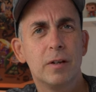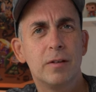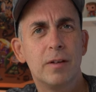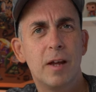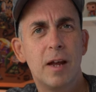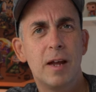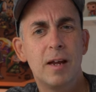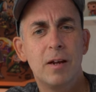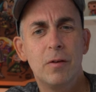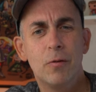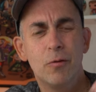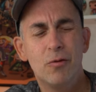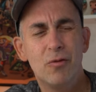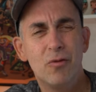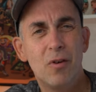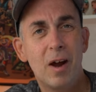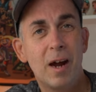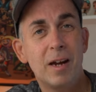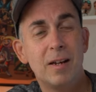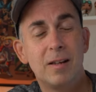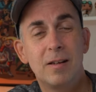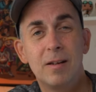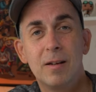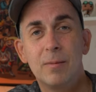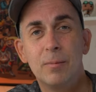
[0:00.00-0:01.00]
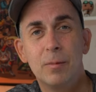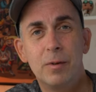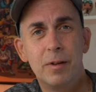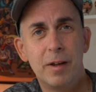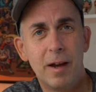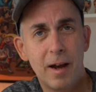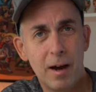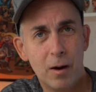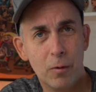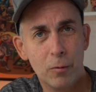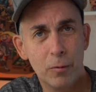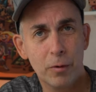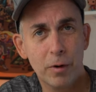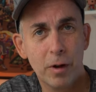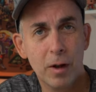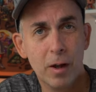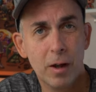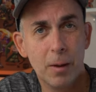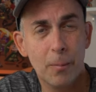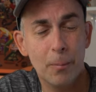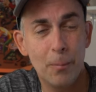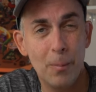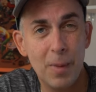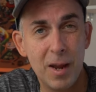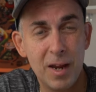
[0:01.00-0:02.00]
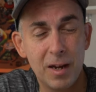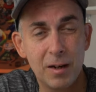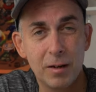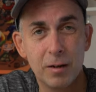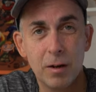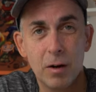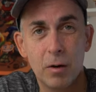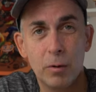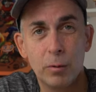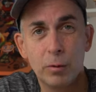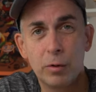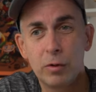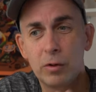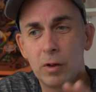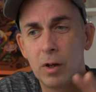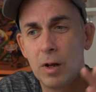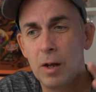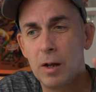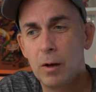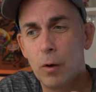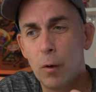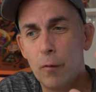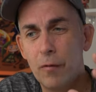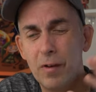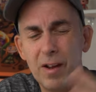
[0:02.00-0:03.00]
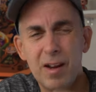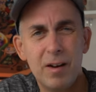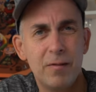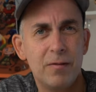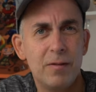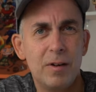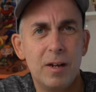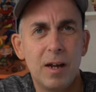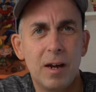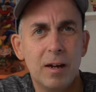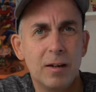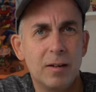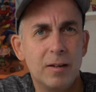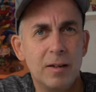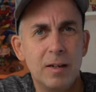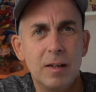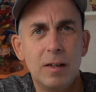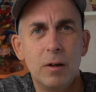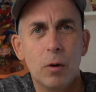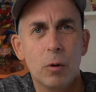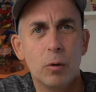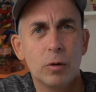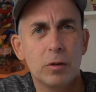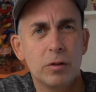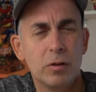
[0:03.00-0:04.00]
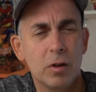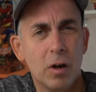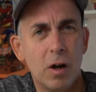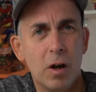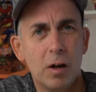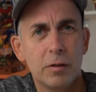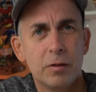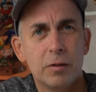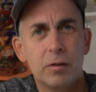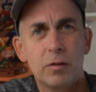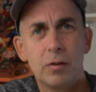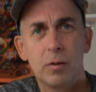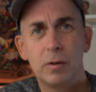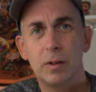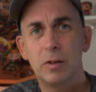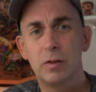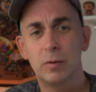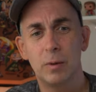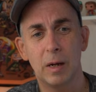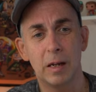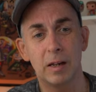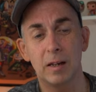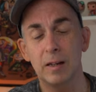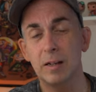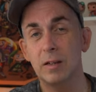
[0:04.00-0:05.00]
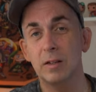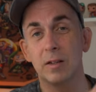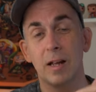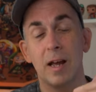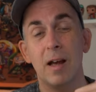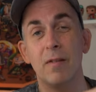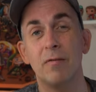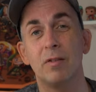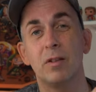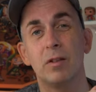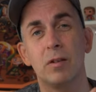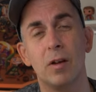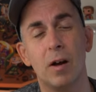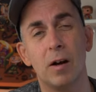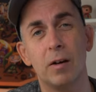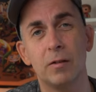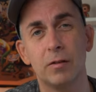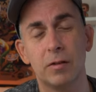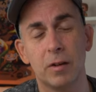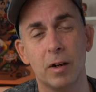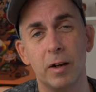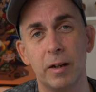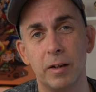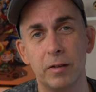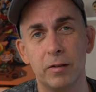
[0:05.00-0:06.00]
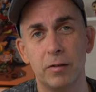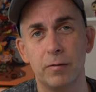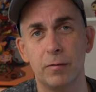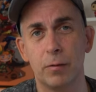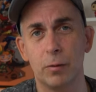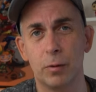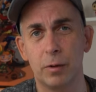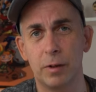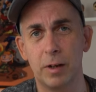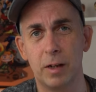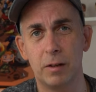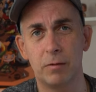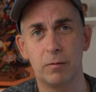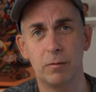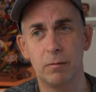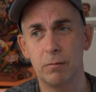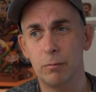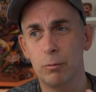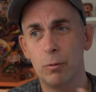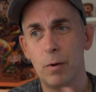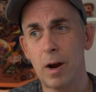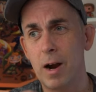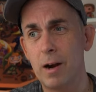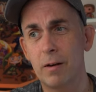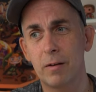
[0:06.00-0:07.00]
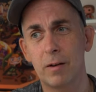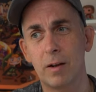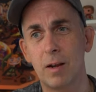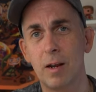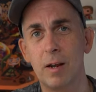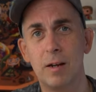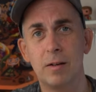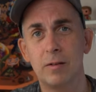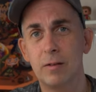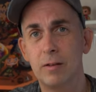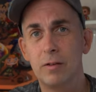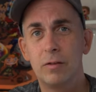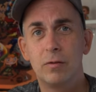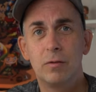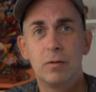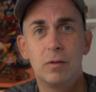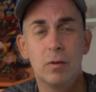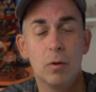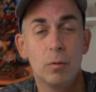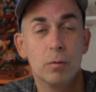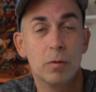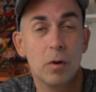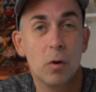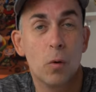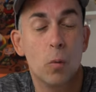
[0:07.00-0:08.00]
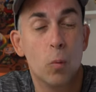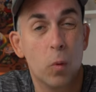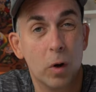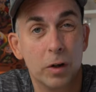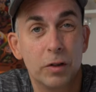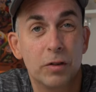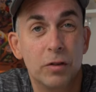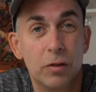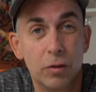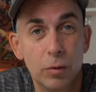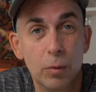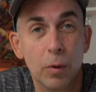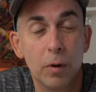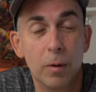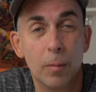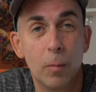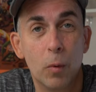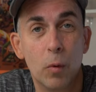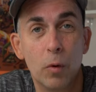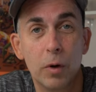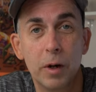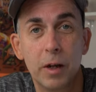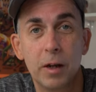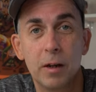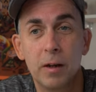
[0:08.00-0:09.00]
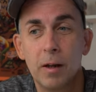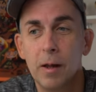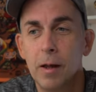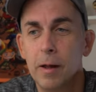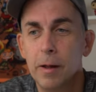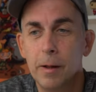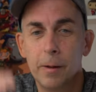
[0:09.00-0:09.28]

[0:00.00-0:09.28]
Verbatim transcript: a day, write them down. Make notes of every idea or task so that you at least have a task list for that rare case that you don't know what to do in the morning.